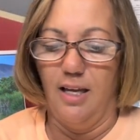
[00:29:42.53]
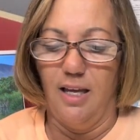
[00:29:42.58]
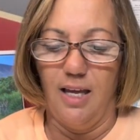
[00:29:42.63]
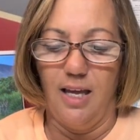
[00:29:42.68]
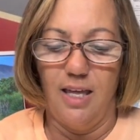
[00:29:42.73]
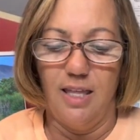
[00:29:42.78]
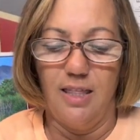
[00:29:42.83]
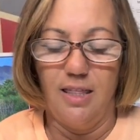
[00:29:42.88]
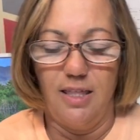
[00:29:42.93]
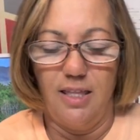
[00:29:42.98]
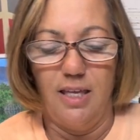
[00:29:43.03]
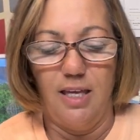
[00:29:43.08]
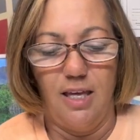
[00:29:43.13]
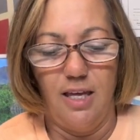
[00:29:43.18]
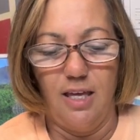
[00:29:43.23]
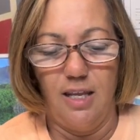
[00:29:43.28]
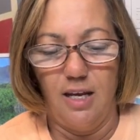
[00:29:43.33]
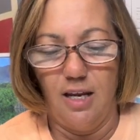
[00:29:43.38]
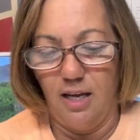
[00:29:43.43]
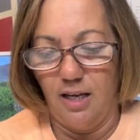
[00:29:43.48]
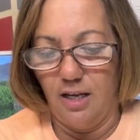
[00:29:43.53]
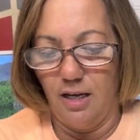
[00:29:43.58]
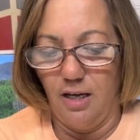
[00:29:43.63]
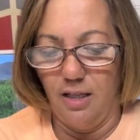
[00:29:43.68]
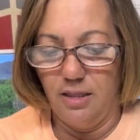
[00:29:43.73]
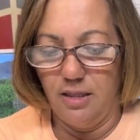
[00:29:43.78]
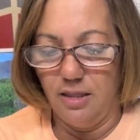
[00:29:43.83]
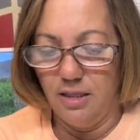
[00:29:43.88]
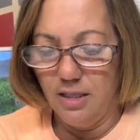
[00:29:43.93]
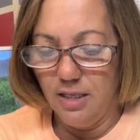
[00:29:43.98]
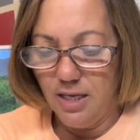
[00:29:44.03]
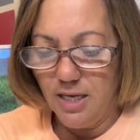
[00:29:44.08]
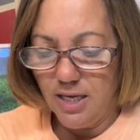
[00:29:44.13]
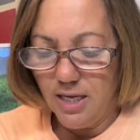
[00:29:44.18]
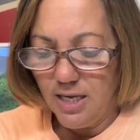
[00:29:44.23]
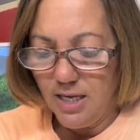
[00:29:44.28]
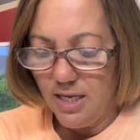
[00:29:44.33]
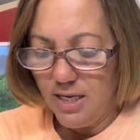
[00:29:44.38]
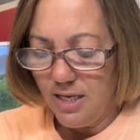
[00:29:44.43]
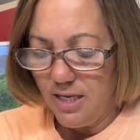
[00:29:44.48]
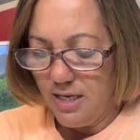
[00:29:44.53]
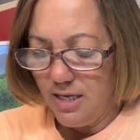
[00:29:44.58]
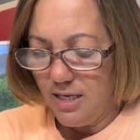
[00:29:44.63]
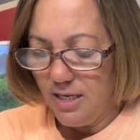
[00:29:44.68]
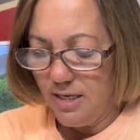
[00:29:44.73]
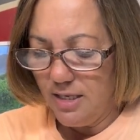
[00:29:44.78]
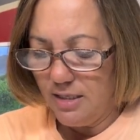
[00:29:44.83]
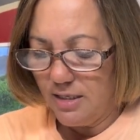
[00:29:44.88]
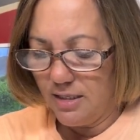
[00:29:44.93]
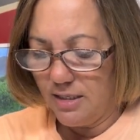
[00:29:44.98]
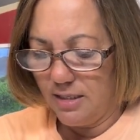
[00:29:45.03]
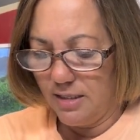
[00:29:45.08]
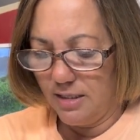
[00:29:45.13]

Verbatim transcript: And then I got these.